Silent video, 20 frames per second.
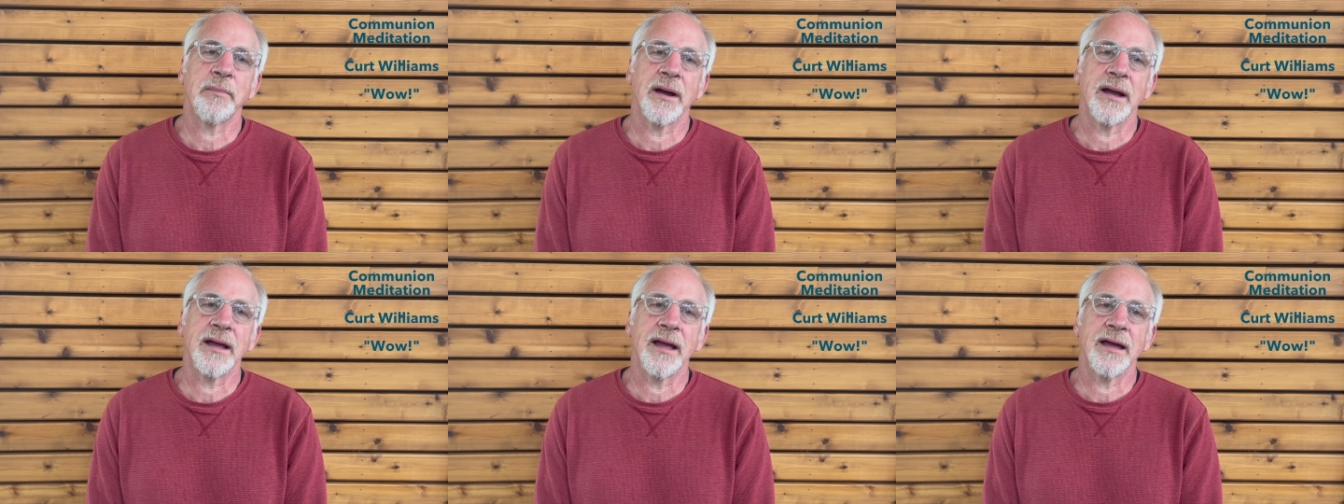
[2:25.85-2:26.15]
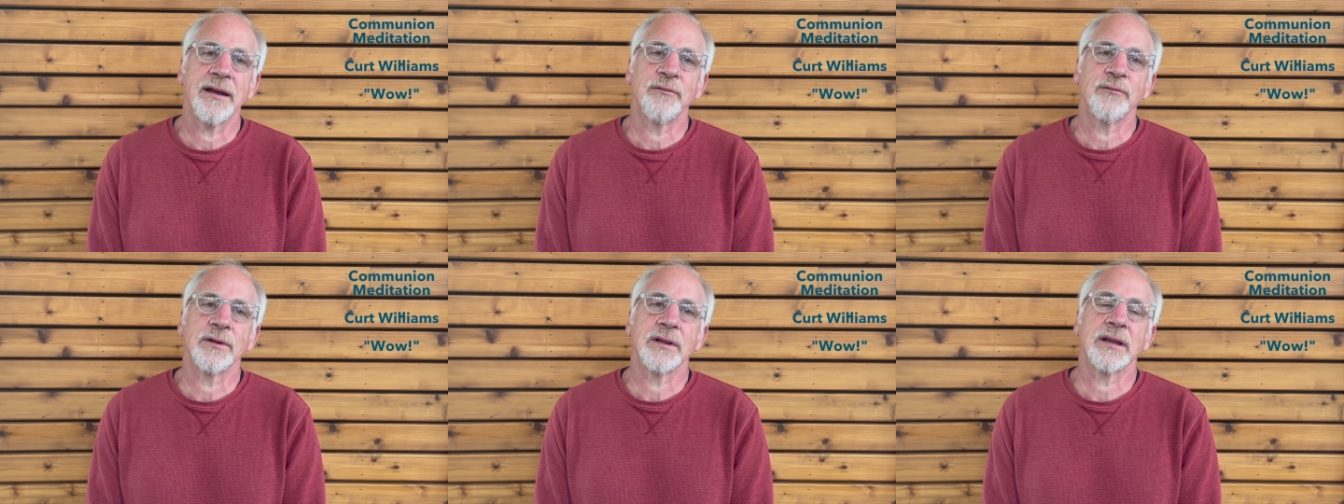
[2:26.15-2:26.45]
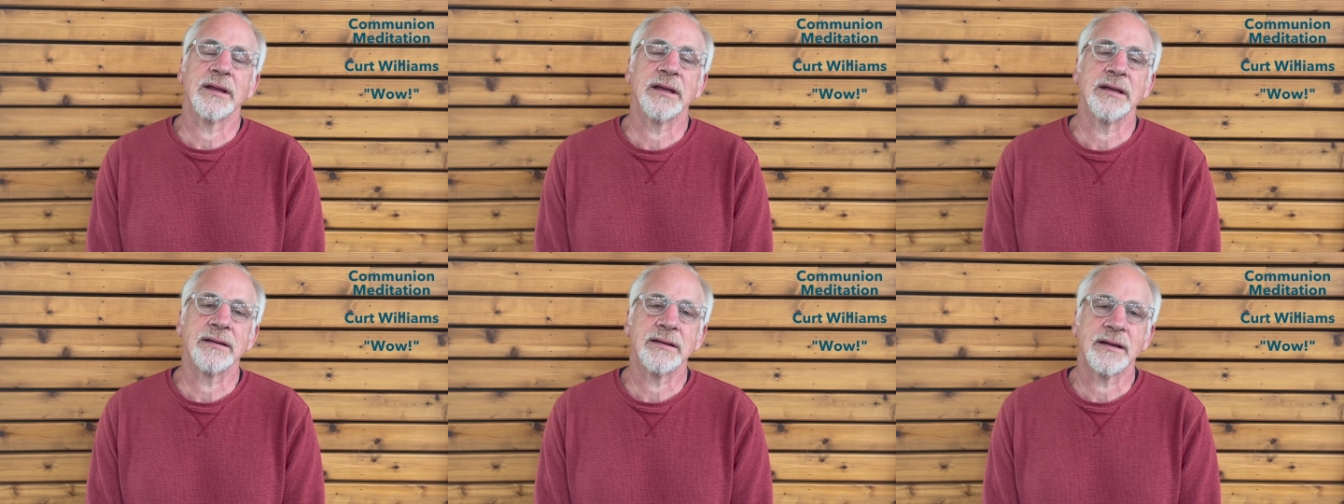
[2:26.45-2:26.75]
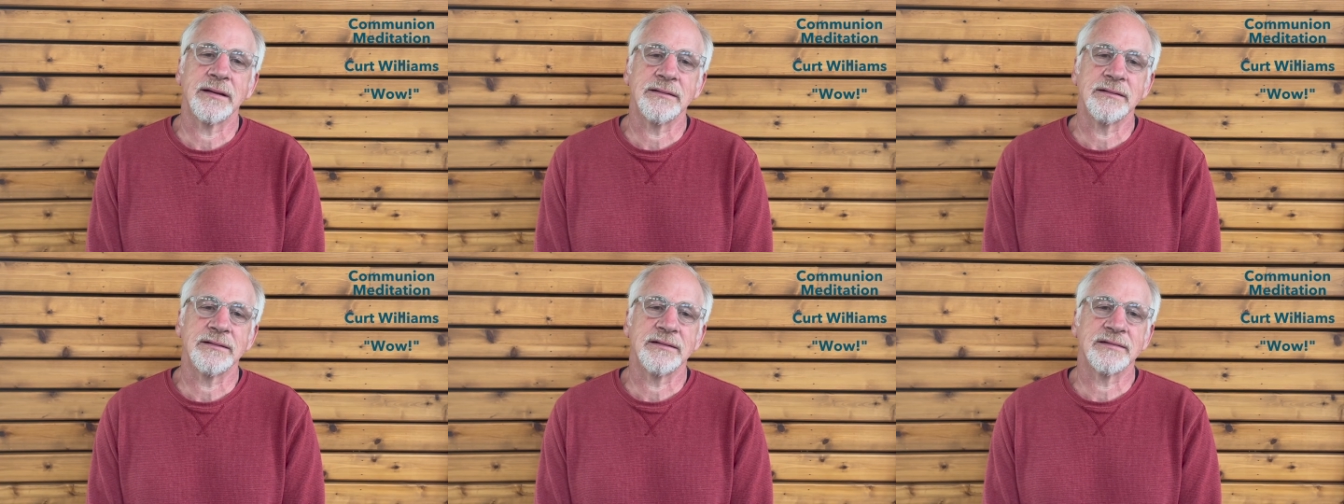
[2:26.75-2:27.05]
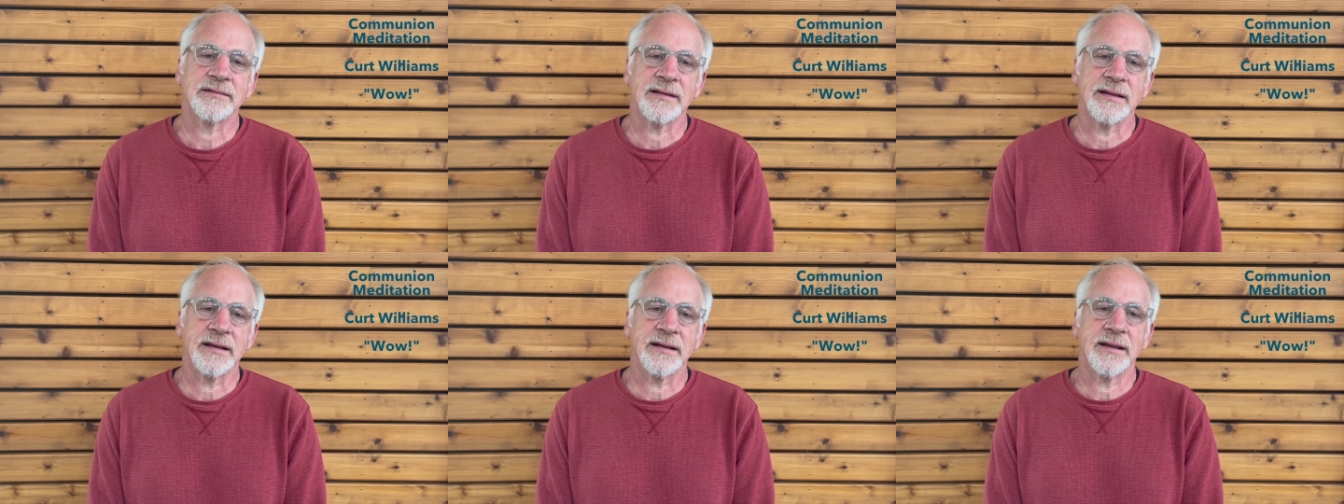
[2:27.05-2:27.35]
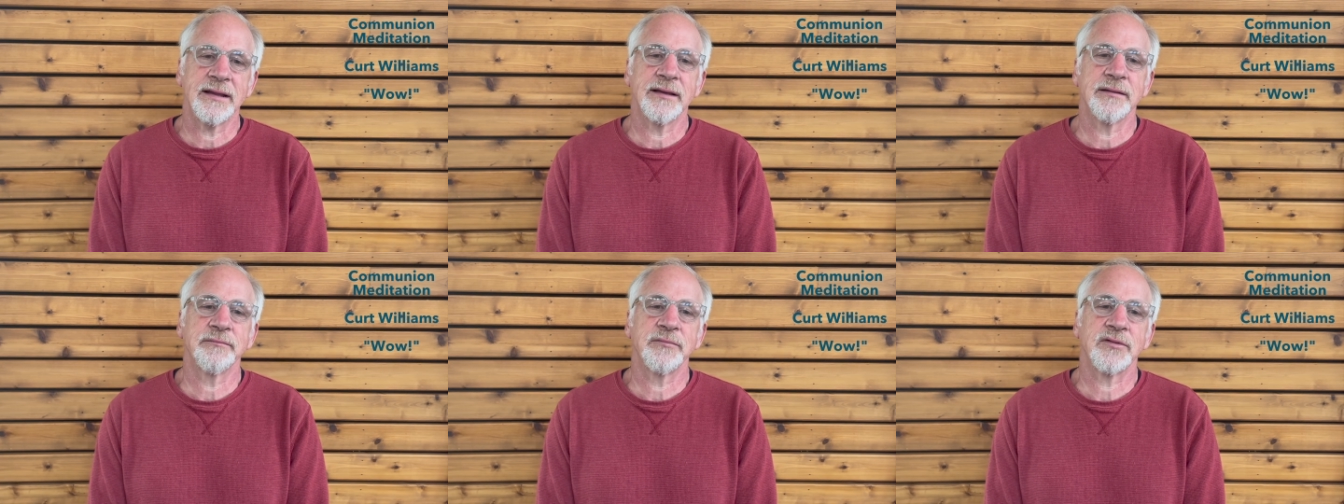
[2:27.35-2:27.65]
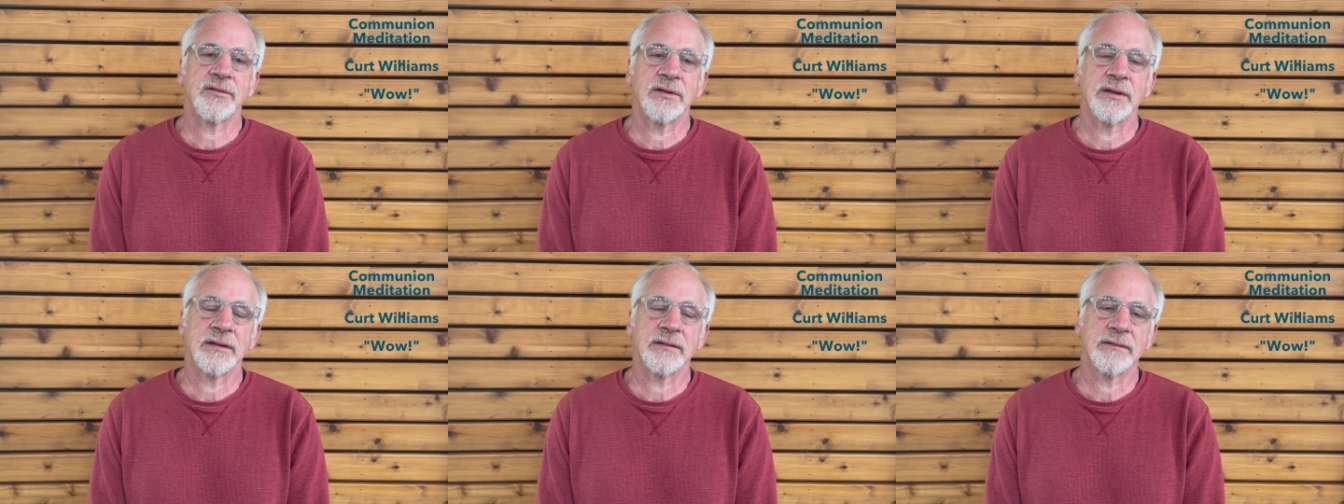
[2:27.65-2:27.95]
I hadn't really seen him
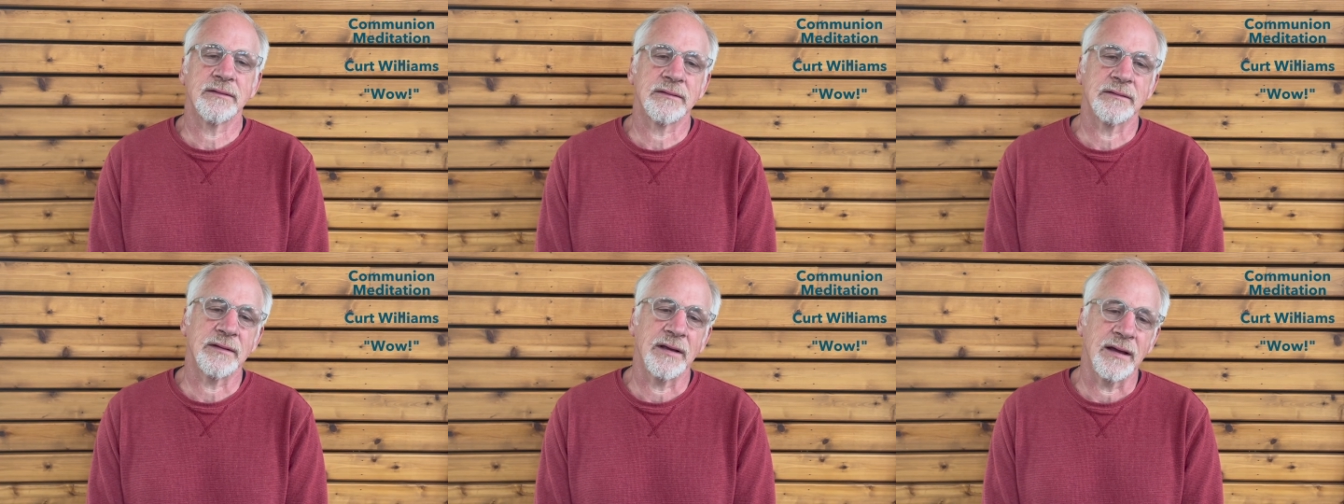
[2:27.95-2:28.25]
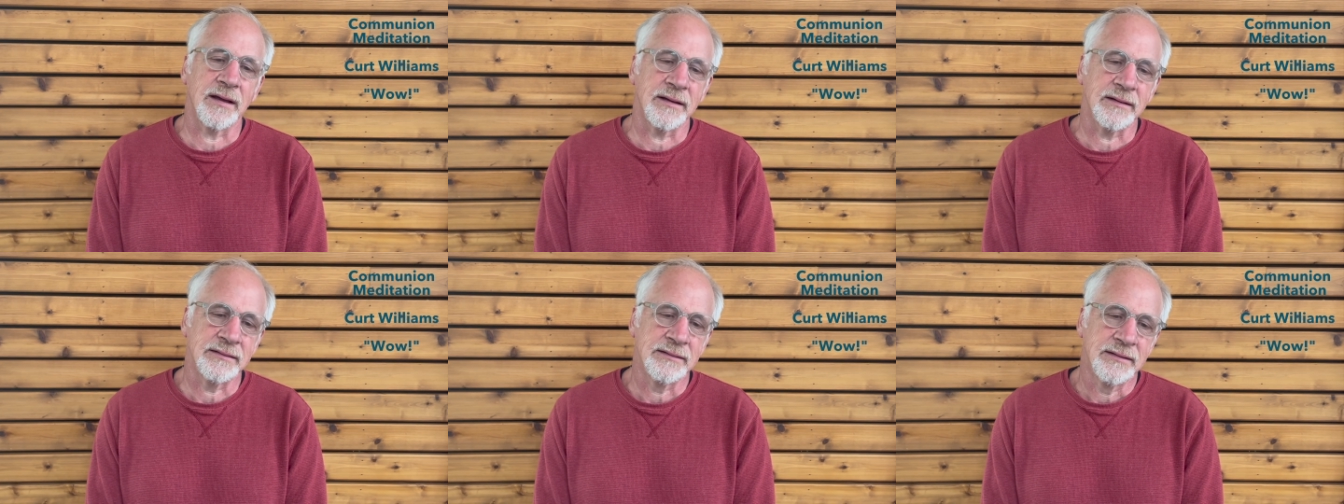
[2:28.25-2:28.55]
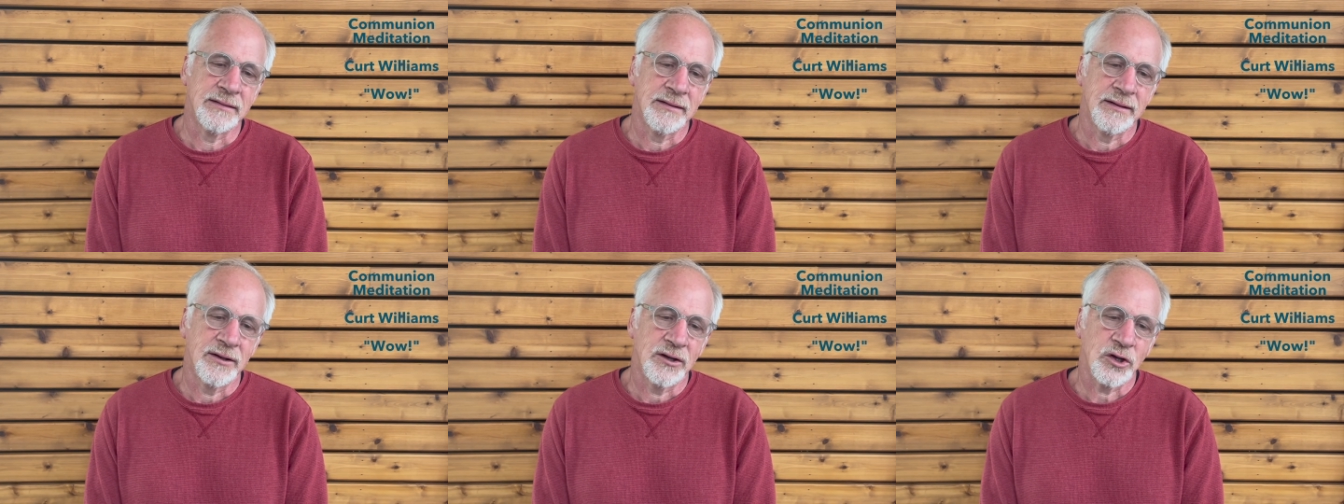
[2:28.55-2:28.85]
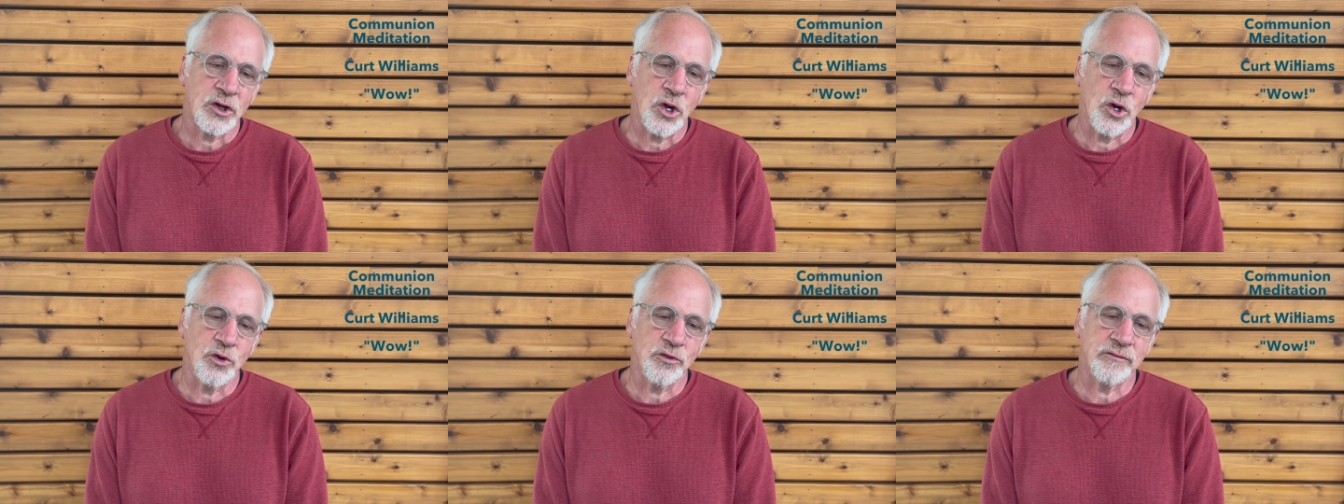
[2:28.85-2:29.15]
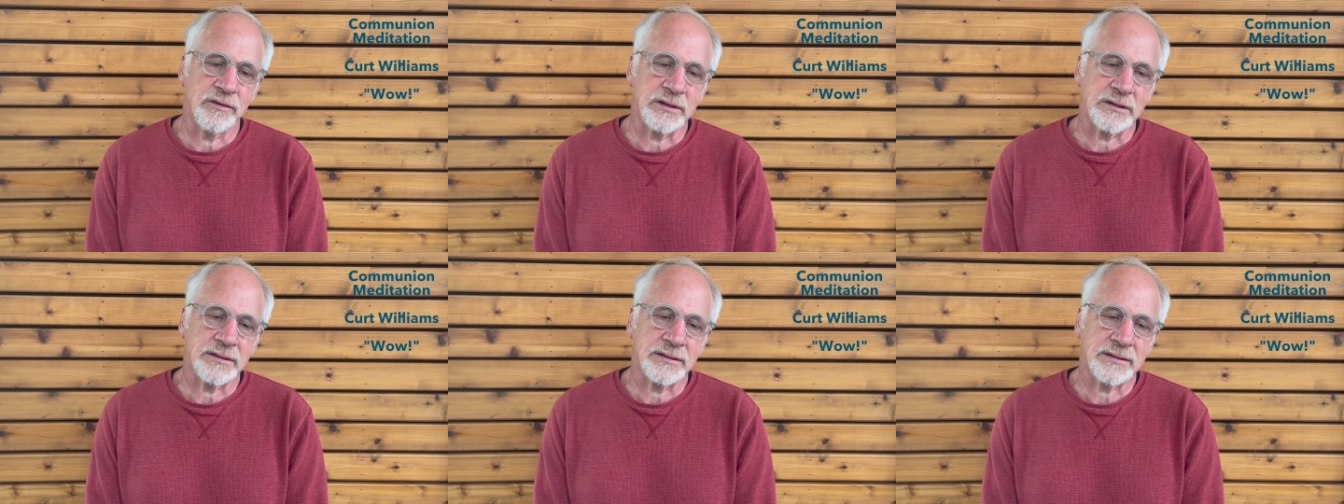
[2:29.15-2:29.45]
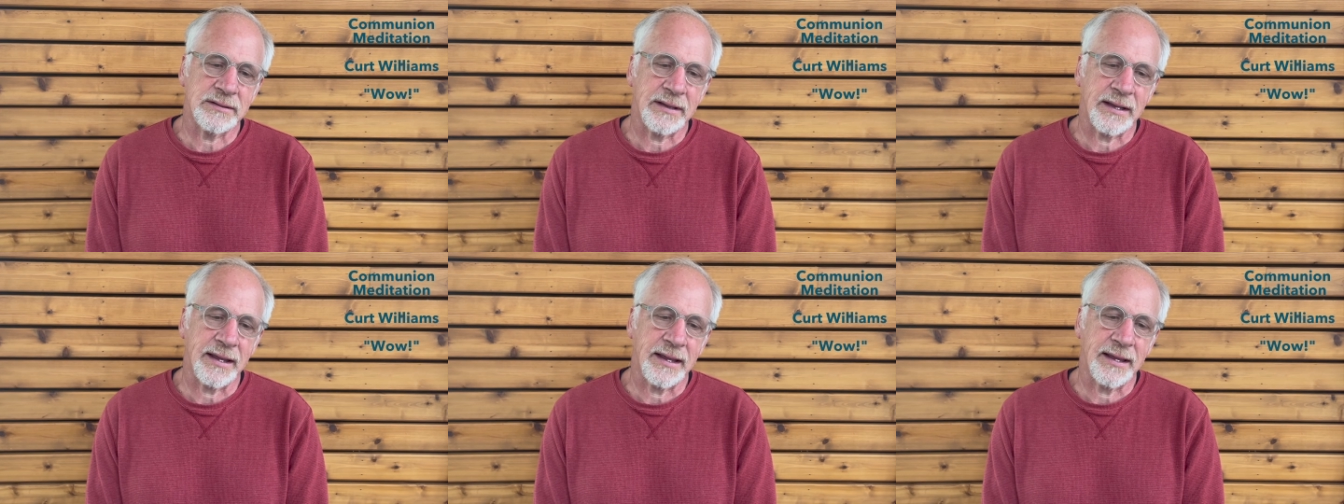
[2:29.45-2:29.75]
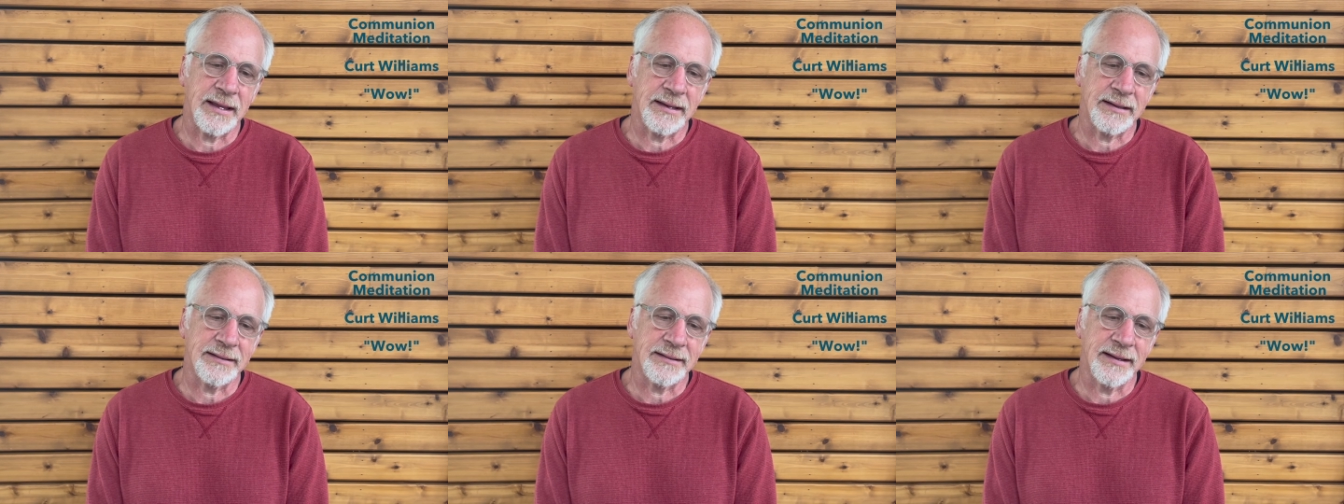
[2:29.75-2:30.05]
since uh, COVID,
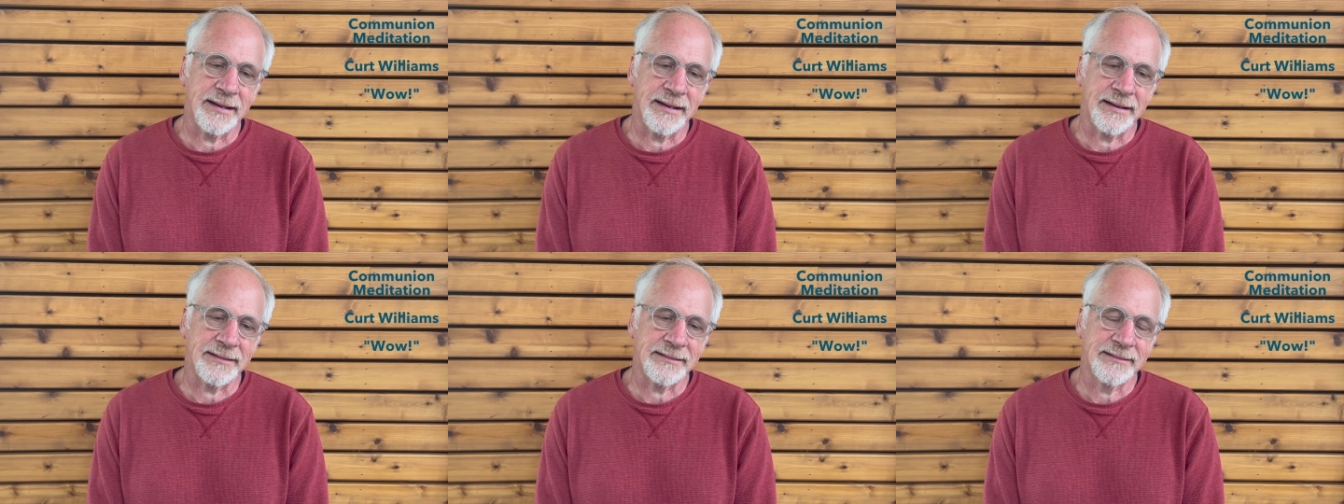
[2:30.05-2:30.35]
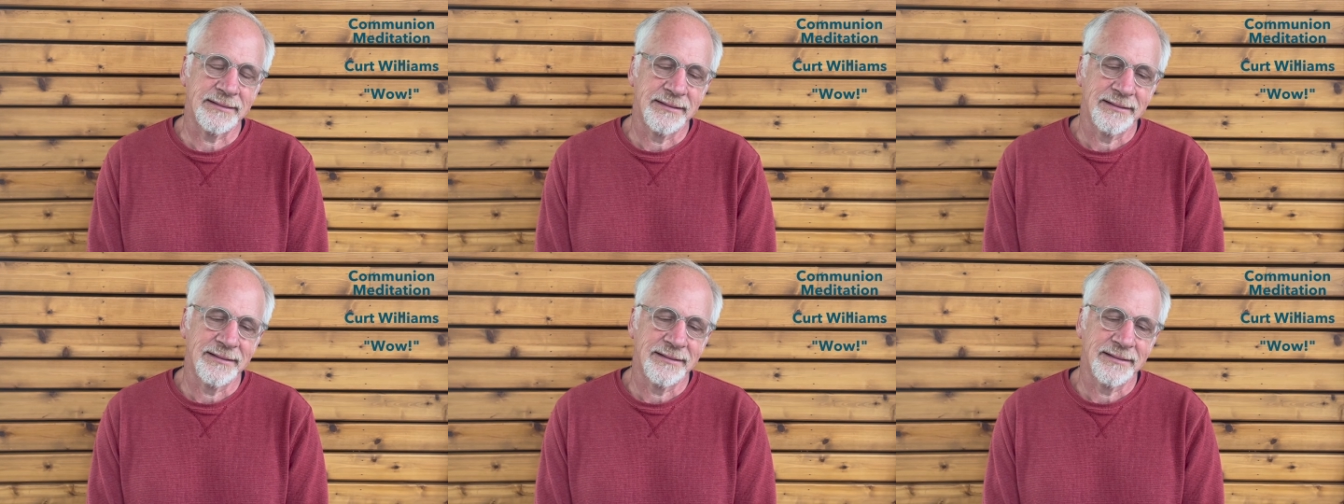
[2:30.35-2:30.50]
and uh,